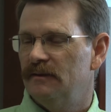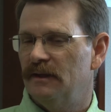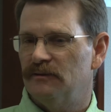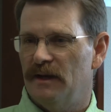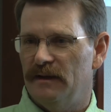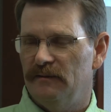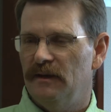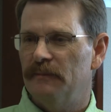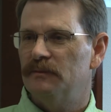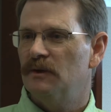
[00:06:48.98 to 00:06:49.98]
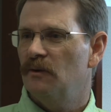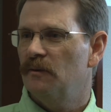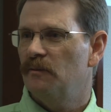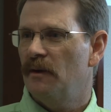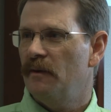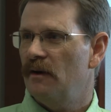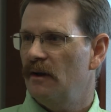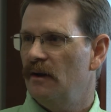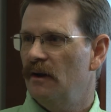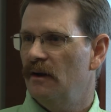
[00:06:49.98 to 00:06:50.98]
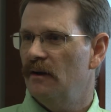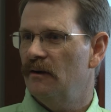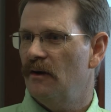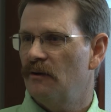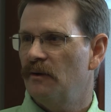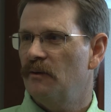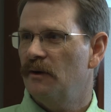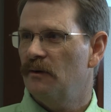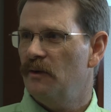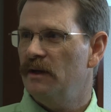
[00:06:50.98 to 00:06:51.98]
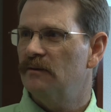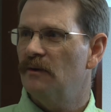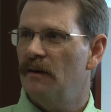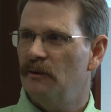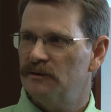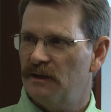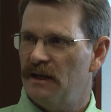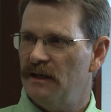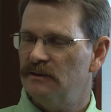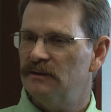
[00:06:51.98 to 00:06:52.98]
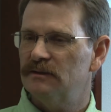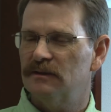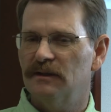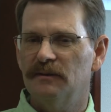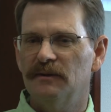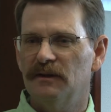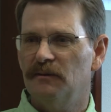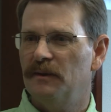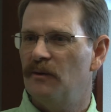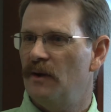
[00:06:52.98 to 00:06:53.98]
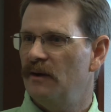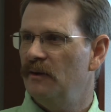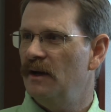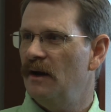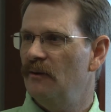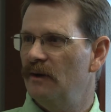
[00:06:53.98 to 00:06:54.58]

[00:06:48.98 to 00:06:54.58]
That's right. Yep. So we're primarily hard red winter wheat throughout most of Kansas, a little bit of white wheat out